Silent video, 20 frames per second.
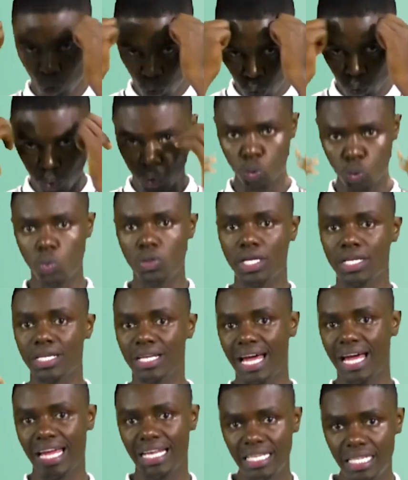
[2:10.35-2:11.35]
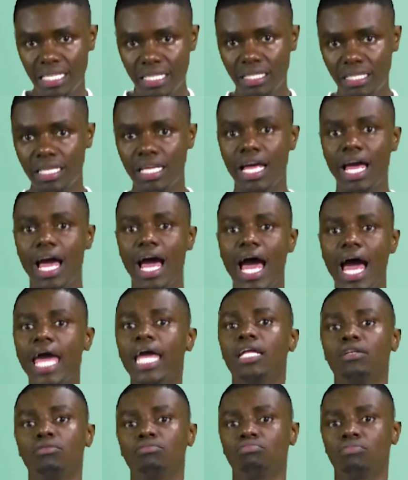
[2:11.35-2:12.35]
student's ID,
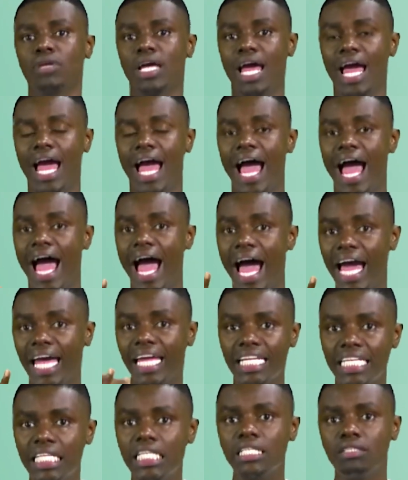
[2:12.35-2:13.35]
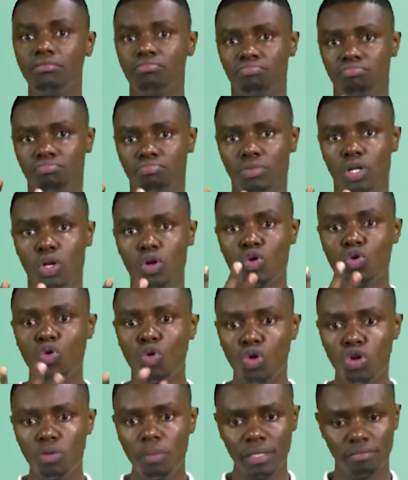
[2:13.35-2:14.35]
and appropriate identification
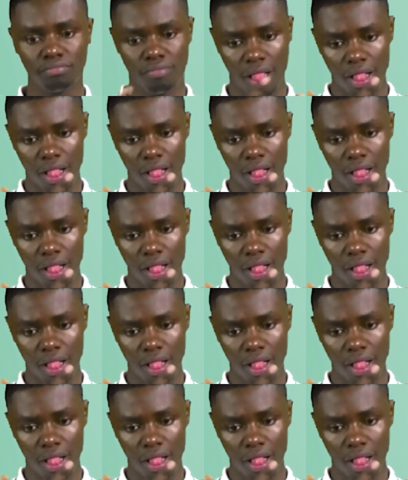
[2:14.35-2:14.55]
documents.